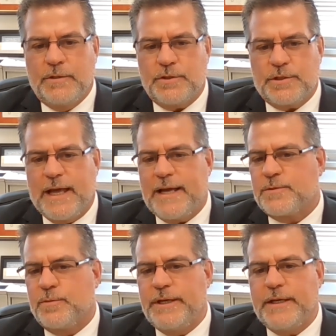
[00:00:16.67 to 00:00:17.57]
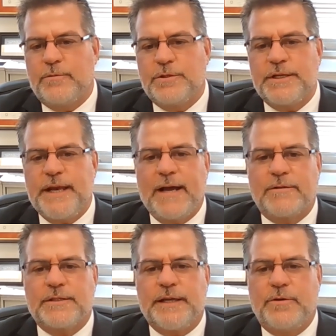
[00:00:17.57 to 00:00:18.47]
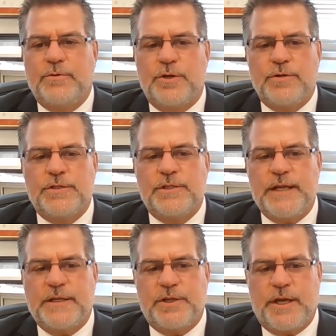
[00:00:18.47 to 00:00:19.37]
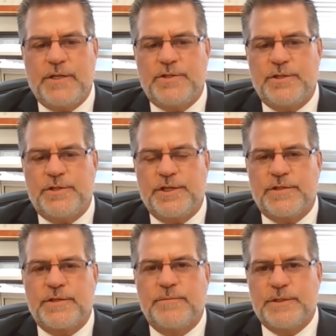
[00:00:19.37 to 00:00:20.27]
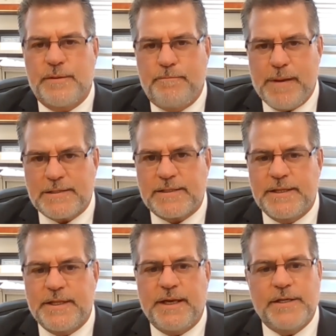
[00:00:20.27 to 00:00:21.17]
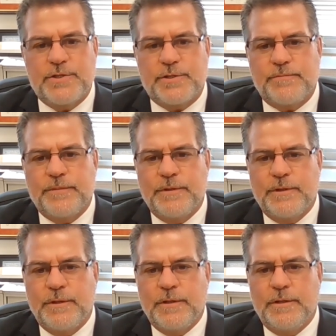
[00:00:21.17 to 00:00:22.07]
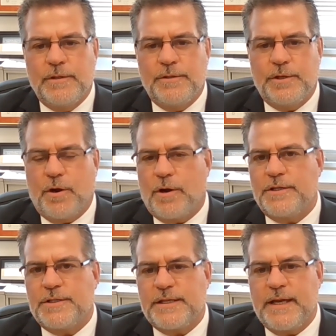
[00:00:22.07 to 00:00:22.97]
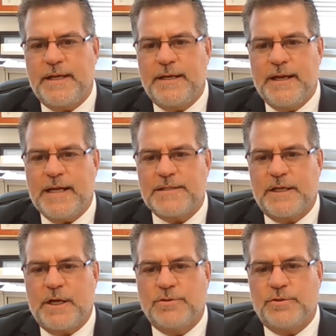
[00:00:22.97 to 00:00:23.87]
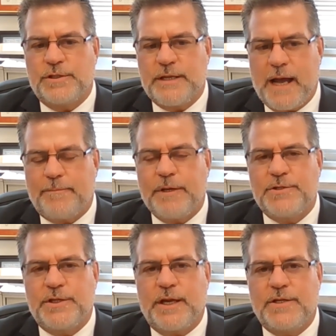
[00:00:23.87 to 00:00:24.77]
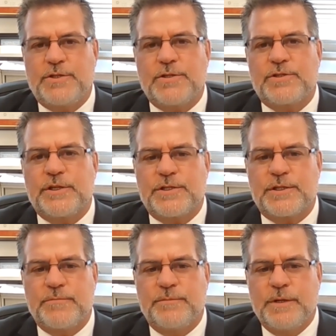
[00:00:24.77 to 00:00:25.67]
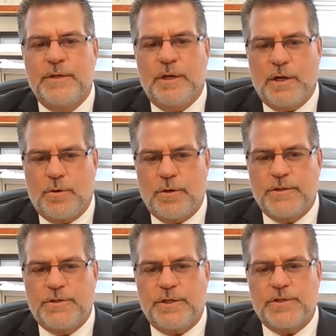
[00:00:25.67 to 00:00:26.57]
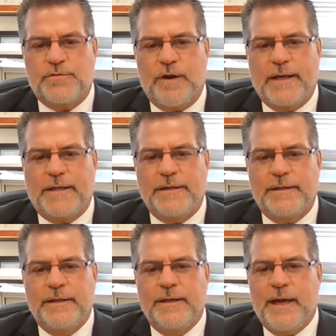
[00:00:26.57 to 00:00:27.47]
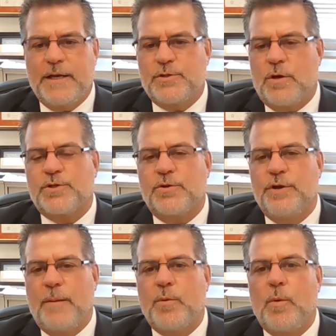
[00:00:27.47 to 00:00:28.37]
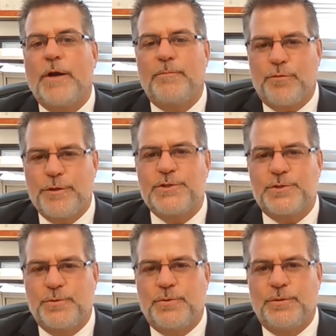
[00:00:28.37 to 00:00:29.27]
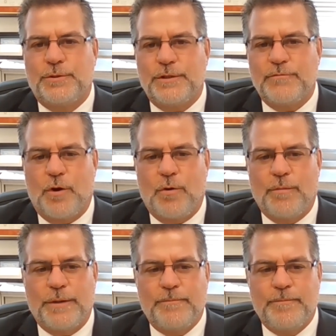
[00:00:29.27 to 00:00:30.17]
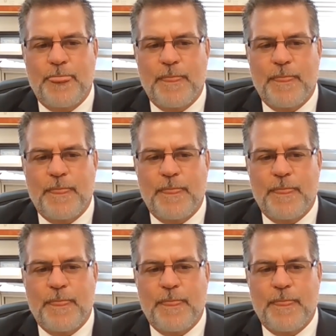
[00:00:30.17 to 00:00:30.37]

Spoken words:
Just last week, it was announced that New Jersey's education system is the best in the nation. The Garden State has the country's top education system, according to this ranking, and is also #1 in preschool enrollment.